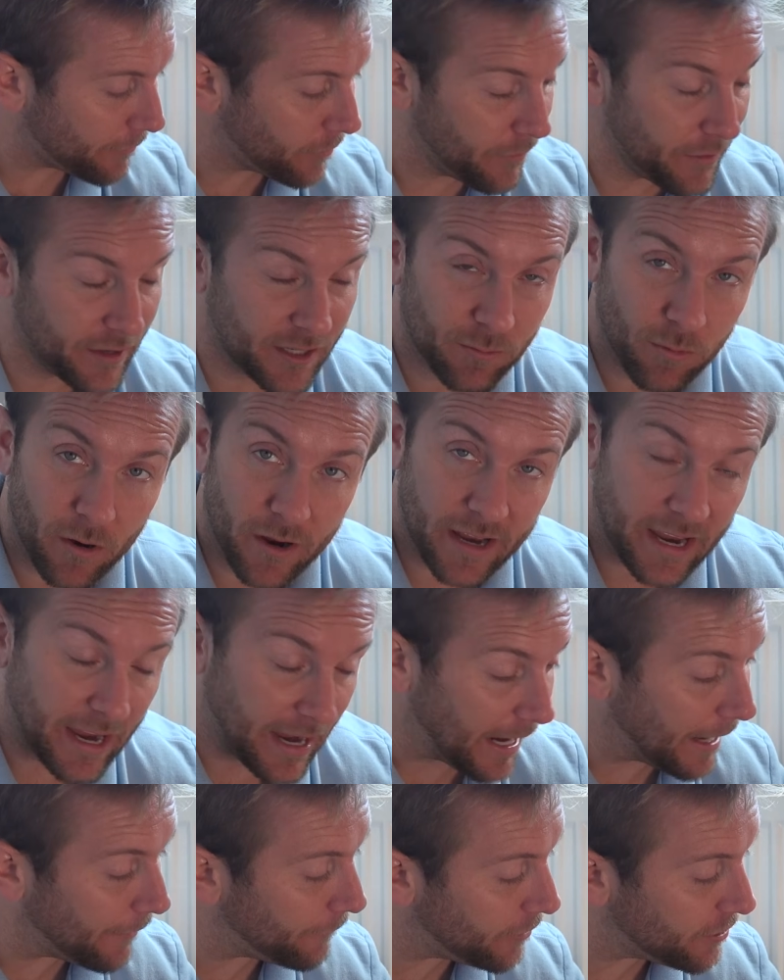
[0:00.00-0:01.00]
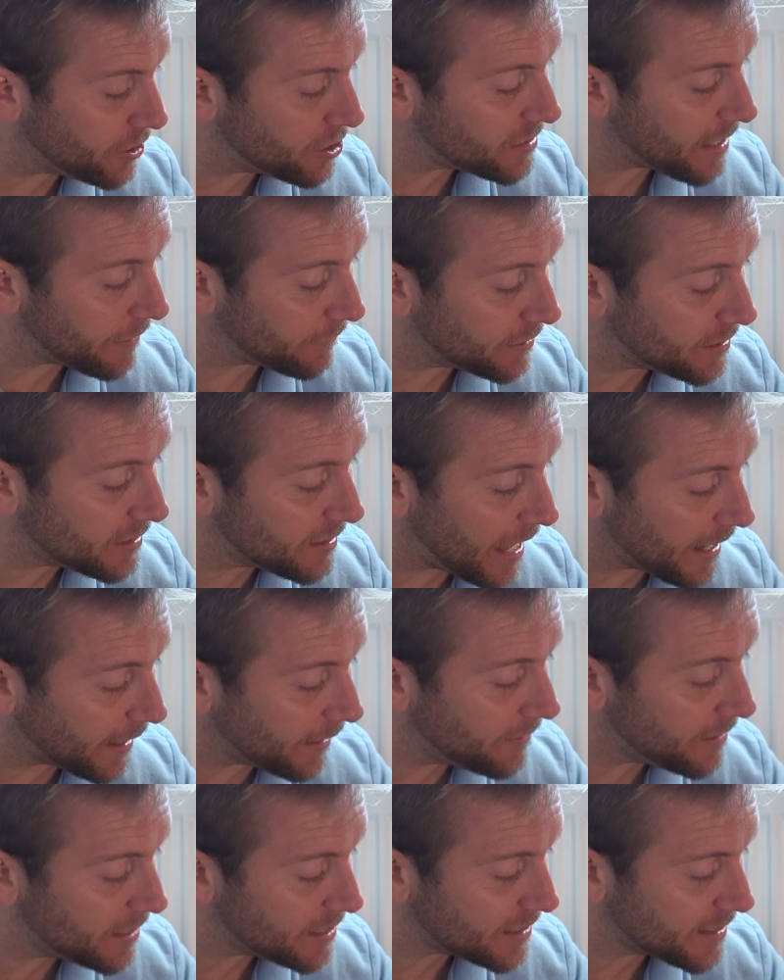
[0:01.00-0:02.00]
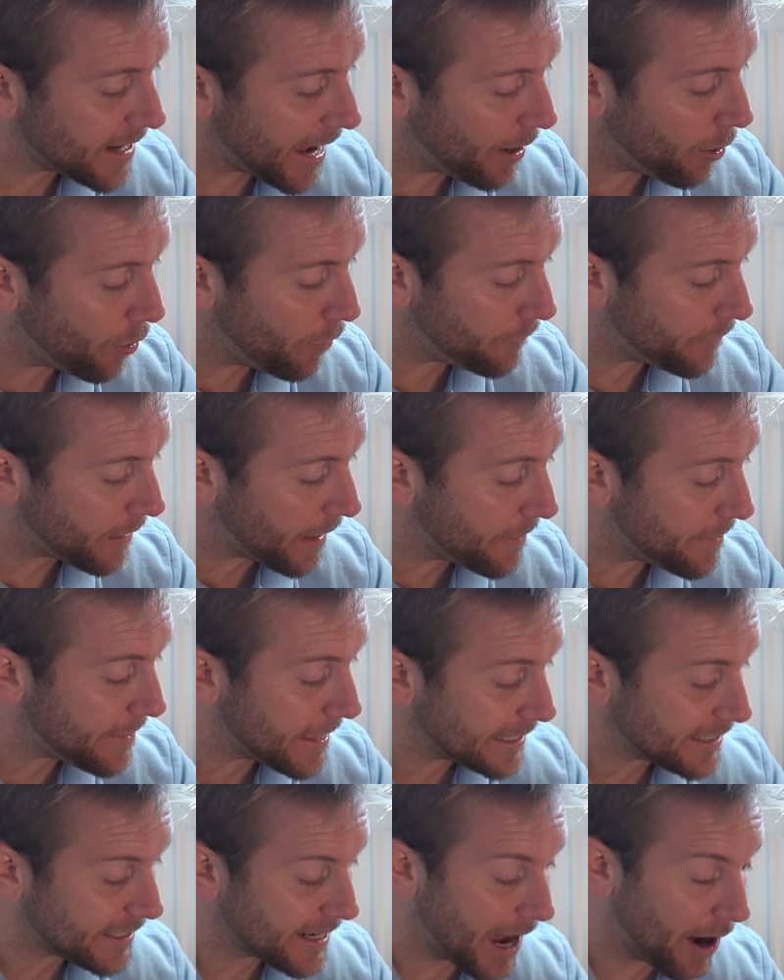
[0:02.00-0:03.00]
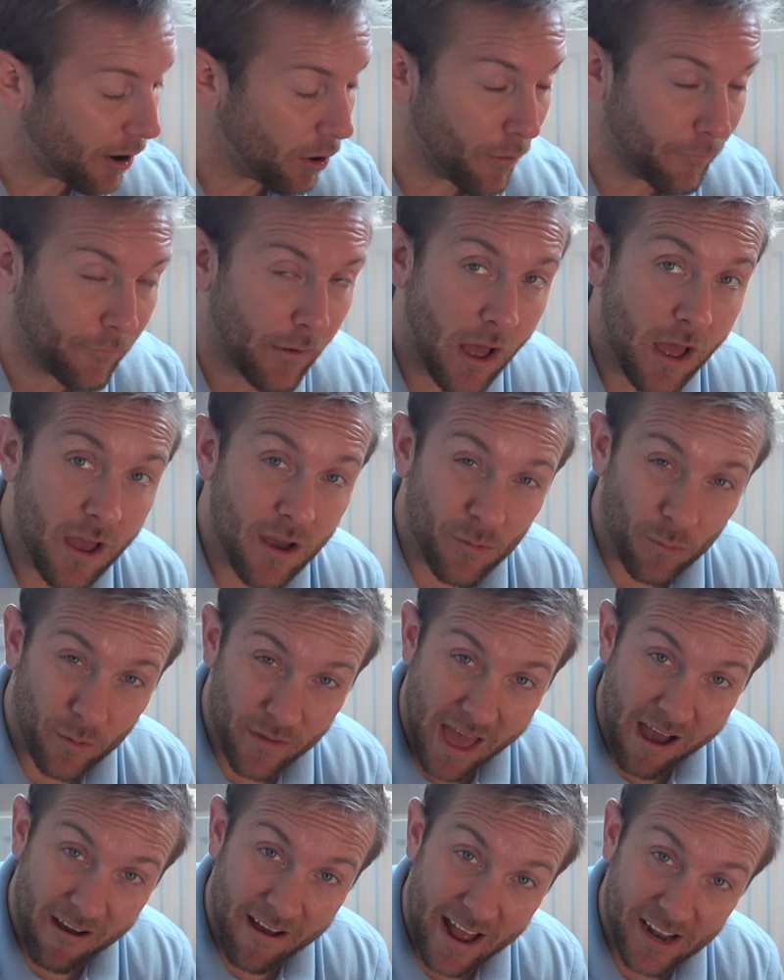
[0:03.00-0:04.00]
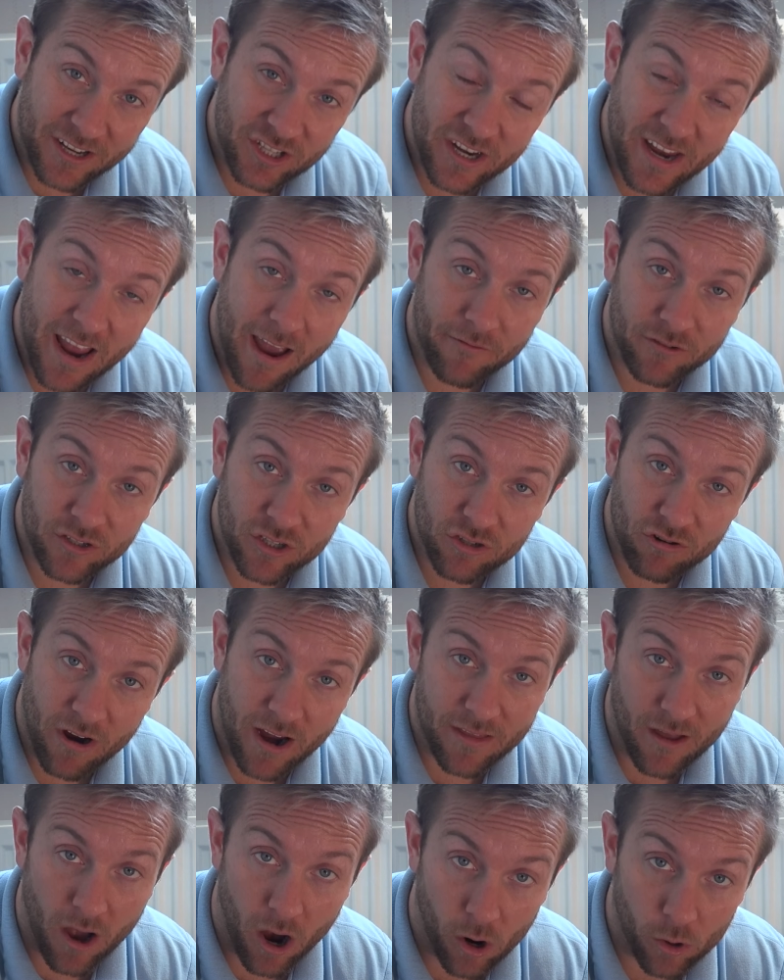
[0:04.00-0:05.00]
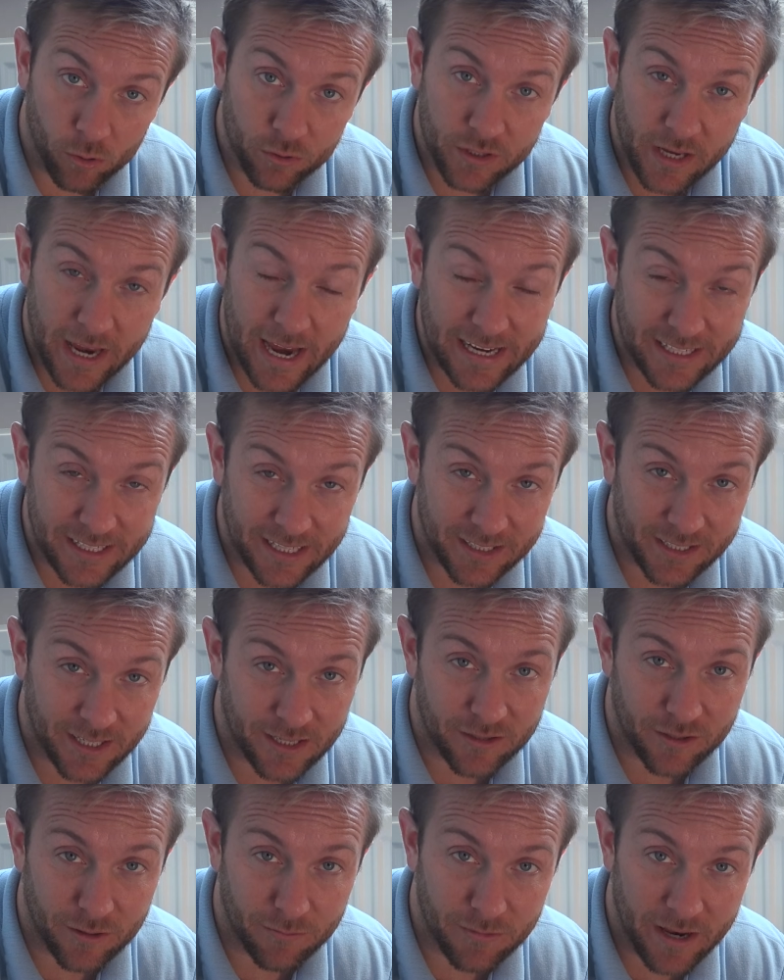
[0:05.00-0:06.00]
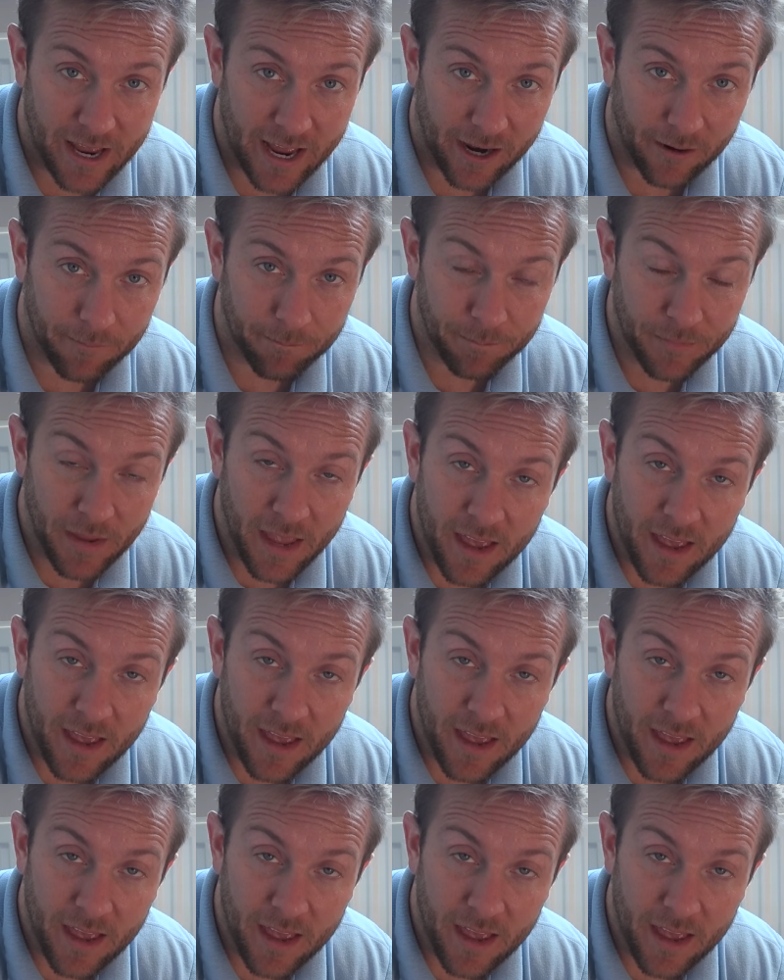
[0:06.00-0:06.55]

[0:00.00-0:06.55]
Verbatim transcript: like this one here if you just have to slacken this nut off and this nut off without actually having to drain the whole heating system down.